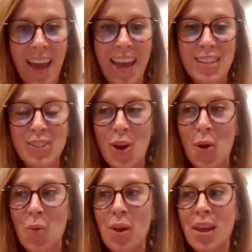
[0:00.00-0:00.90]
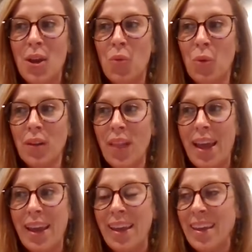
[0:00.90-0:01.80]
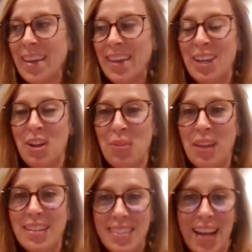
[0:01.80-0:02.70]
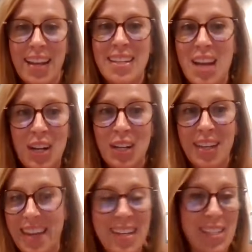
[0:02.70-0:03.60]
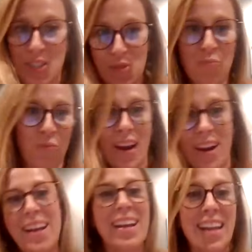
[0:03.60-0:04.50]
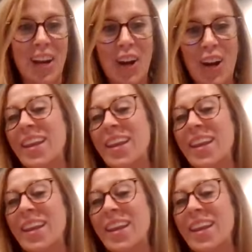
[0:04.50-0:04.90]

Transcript: And so we're like, the excited young kids running in here,